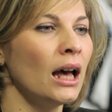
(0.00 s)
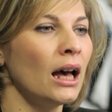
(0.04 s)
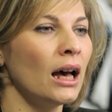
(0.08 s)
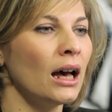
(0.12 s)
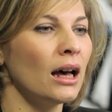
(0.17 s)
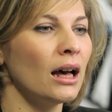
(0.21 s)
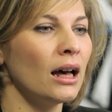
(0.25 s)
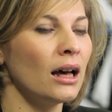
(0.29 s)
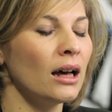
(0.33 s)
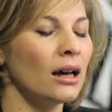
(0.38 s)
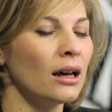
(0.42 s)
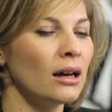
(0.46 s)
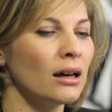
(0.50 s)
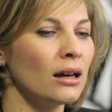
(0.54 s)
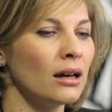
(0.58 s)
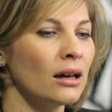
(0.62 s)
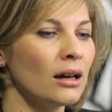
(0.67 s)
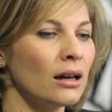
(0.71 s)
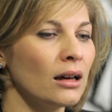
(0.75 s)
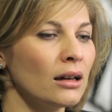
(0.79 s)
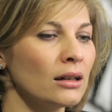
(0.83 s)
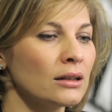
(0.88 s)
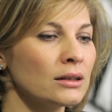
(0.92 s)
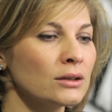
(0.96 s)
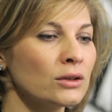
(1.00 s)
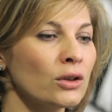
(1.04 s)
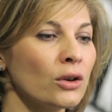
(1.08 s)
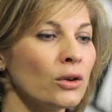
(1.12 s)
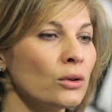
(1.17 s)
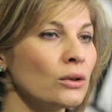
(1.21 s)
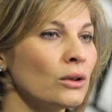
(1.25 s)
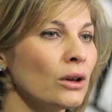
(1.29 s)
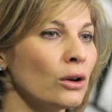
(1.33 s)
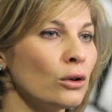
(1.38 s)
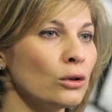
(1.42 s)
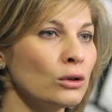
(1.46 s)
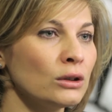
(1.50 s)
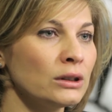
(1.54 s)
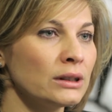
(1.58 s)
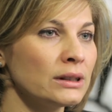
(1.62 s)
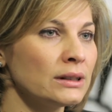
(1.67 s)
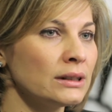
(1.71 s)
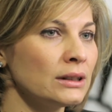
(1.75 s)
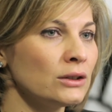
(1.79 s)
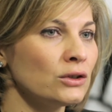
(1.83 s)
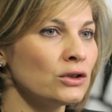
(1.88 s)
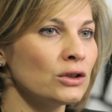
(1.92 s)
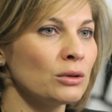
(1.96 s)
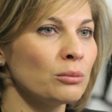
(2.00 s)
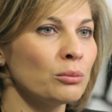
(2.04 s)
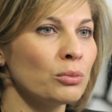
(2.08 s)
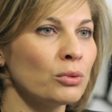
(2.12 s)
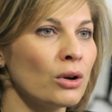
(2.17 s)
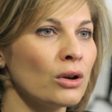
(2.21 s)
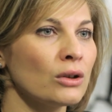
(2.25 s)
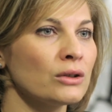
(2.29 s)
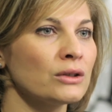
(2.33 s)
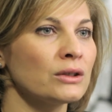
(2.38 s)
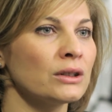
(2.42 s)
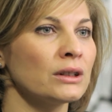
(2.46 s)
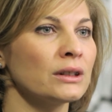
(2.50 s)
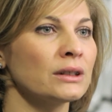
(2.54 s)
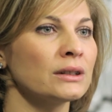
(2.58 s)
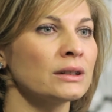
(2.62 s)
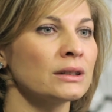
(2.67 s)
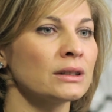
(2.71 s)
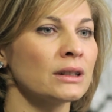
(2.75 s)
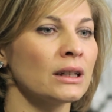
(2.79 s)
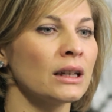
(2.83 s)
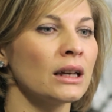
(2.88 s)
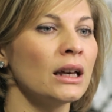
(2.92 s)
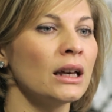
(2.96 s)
So all the stitching process